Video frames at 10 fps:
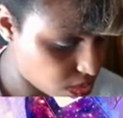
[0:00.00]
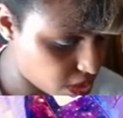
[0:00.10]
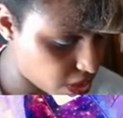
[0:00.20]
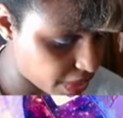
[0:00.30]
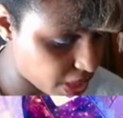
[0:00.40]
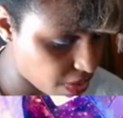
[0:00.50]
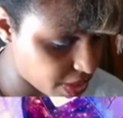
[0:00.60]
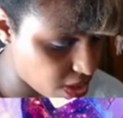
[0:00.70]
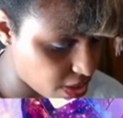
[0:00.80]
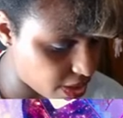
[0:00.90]
There we go.
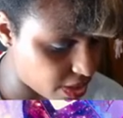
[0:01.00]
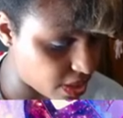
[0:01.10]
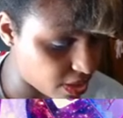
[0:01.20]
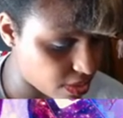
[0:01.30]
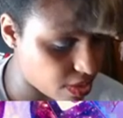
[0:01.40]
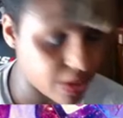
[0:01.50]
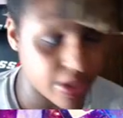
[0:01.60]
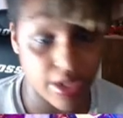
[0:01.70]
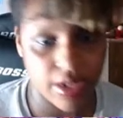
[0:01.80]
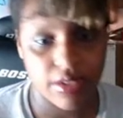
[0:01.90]
It's all good now.
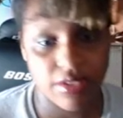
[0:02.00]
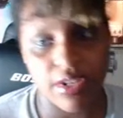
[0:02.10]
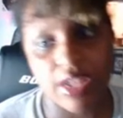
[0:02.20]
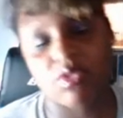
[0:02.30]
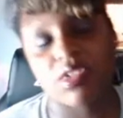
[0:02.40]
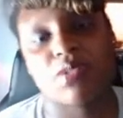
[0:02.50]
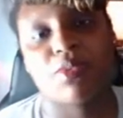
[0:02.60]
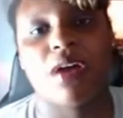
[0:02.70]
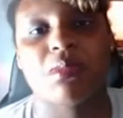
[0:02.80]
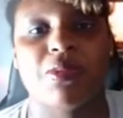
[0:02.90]
Okay. So that's what the
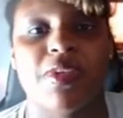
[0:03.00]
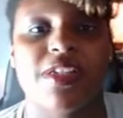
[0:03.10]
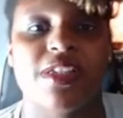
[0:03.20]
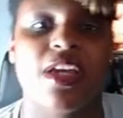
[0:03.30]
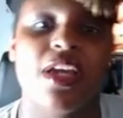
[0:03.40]
problem was.